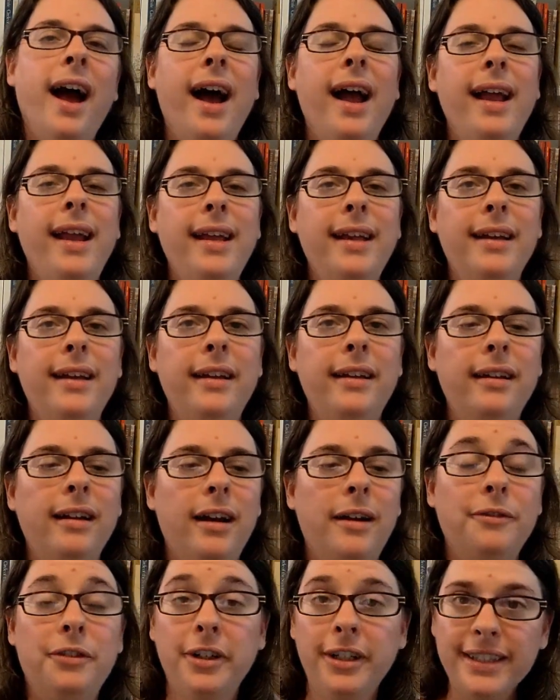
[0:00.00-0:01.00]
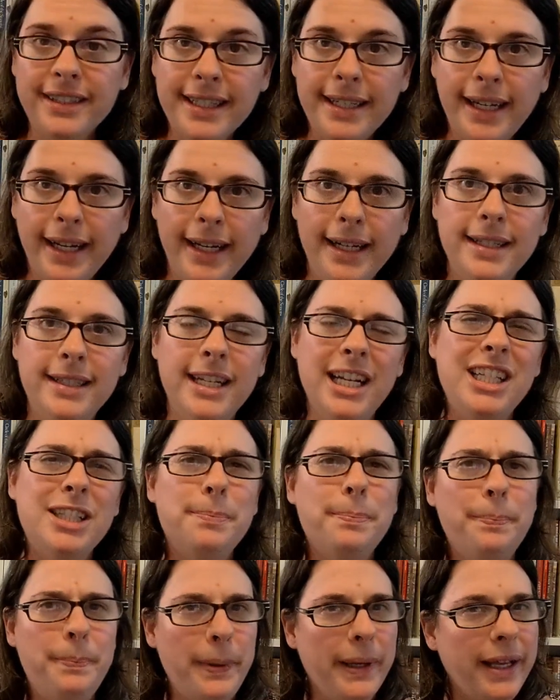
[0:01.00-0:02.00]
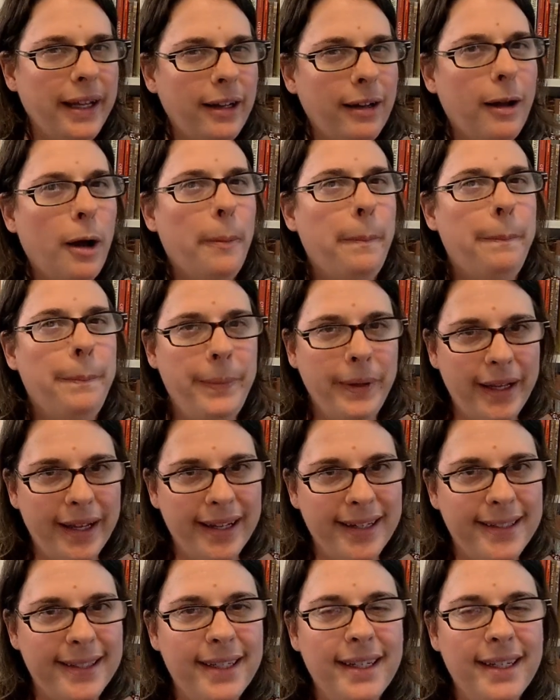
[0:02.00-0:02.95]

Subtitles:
And for Kristen Higgins, it's been a bit,